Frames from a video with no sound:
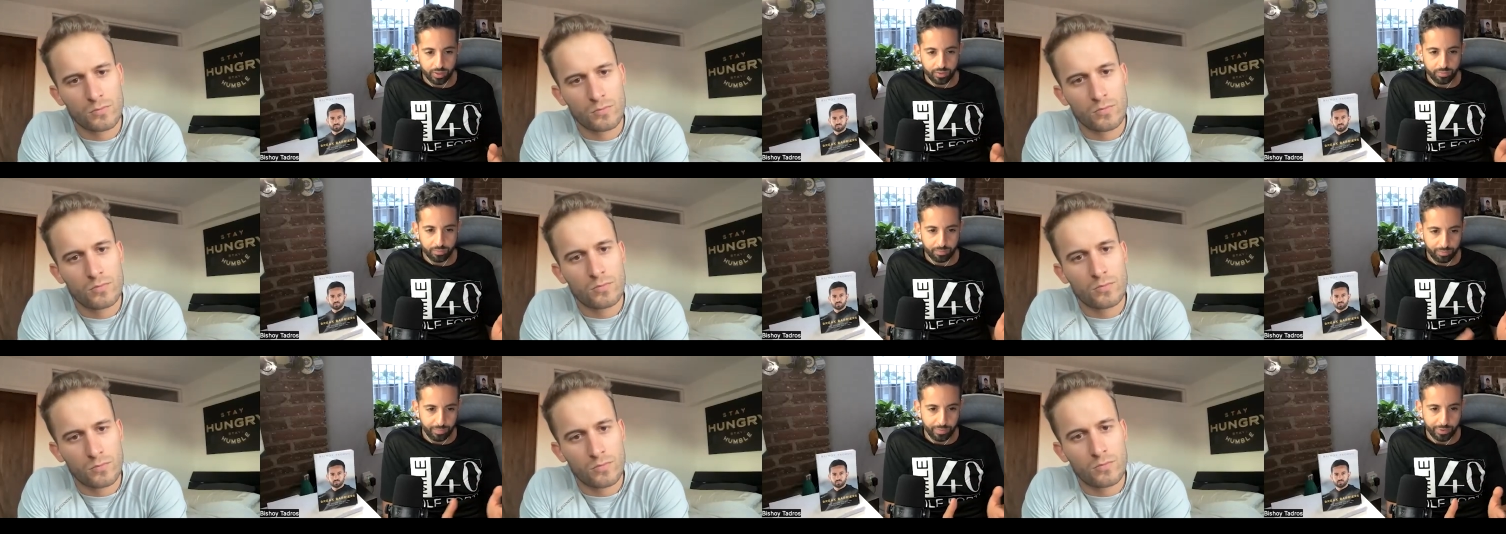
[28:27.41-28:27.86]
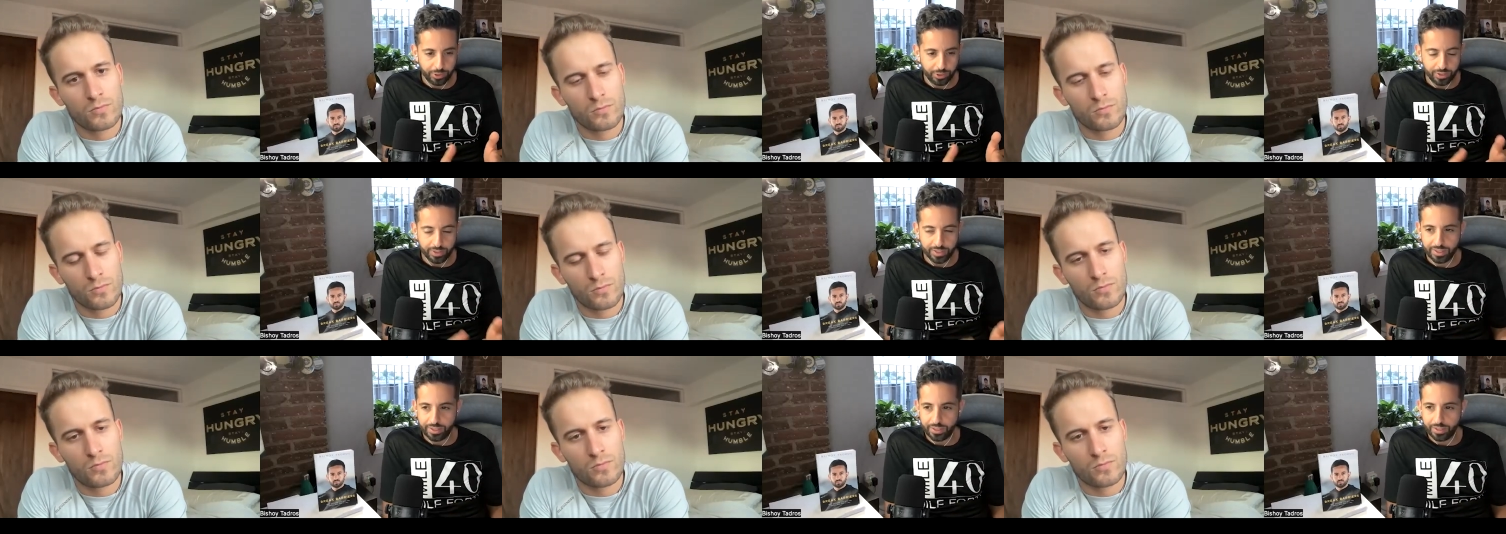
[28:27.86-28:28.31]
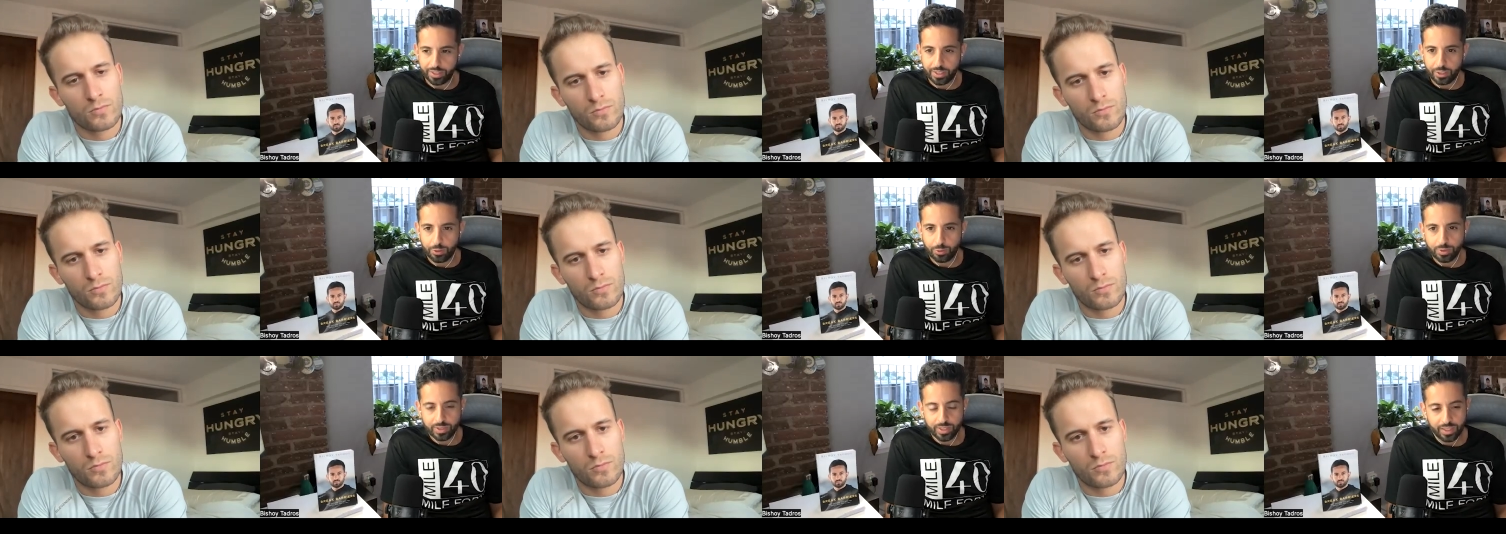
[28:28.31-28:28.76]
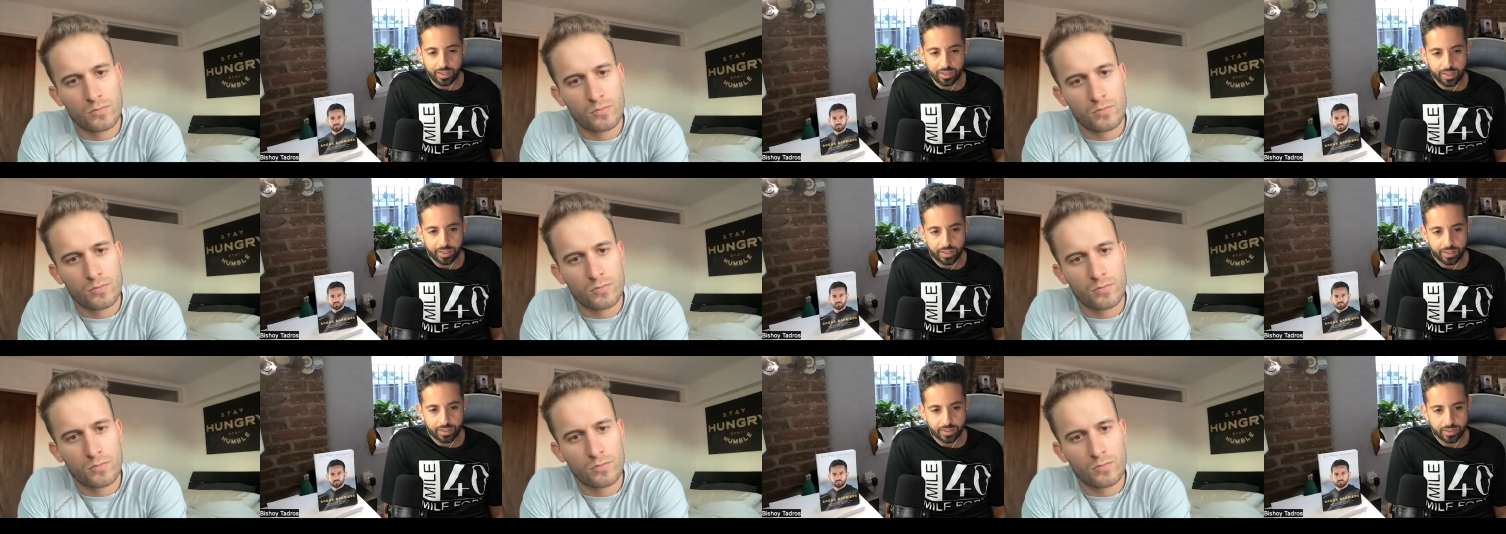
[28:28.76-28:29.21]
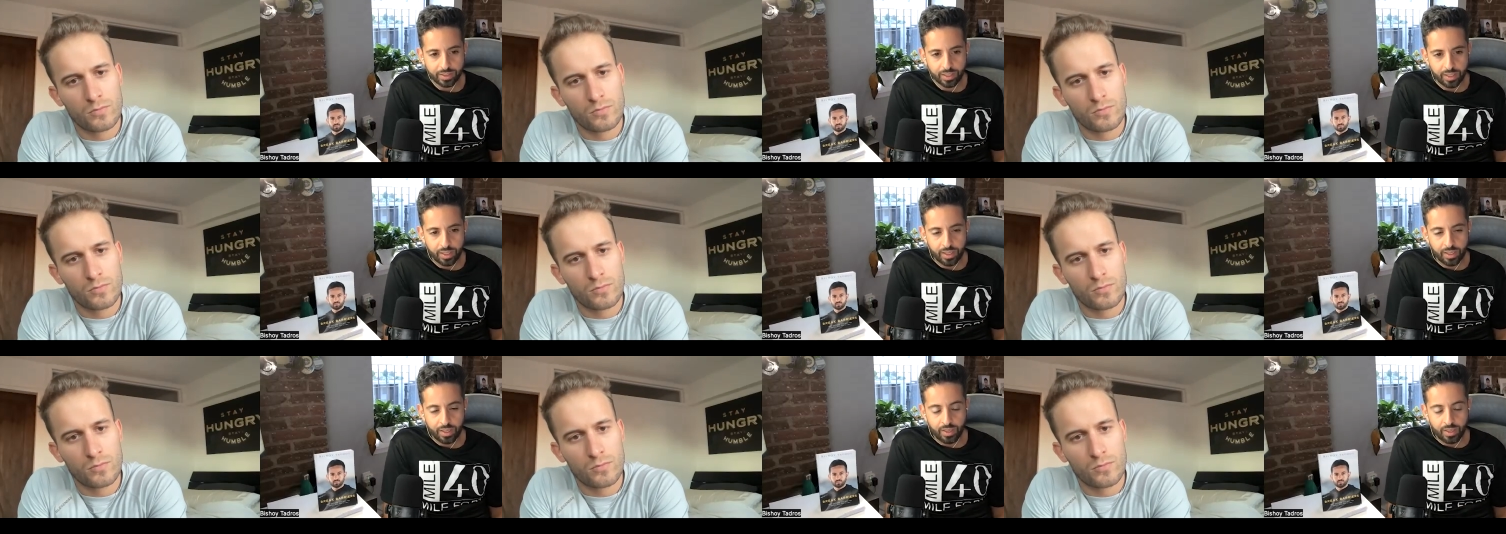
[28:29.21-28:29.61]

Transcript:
Speaker 1: but just in hearing you say that is